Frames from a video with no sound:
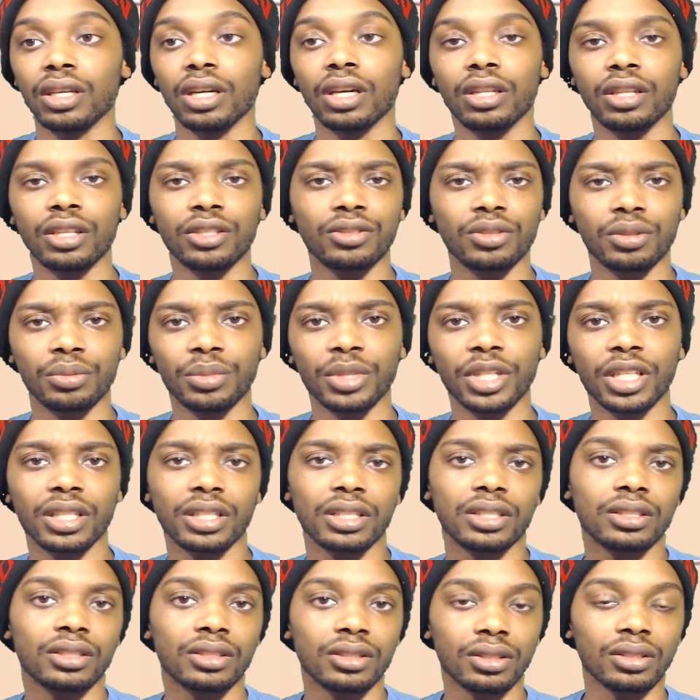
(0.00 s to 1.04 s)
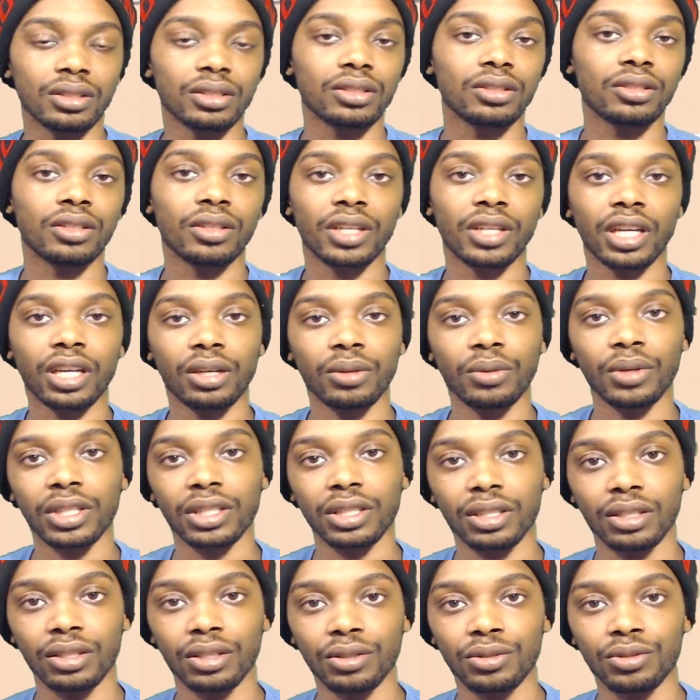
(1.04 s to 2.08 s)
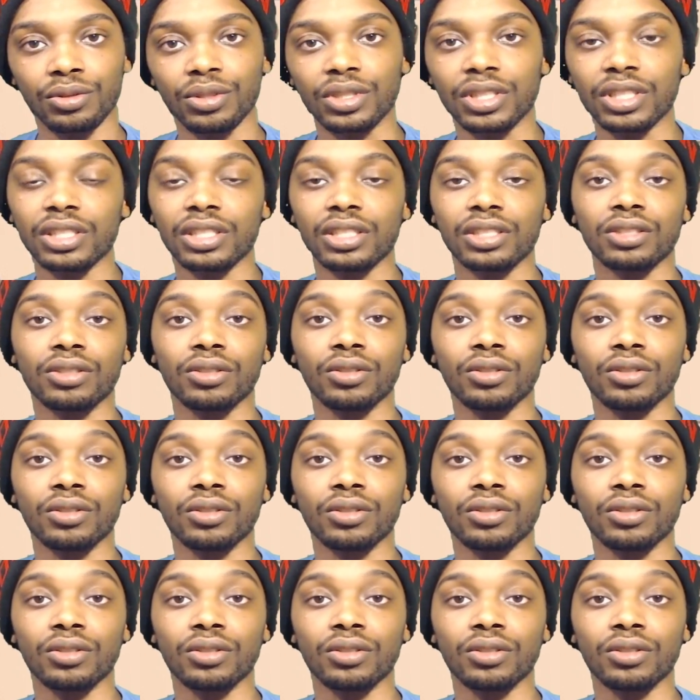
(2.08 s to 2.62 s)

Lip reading: electric blanket, to counteract the electricity,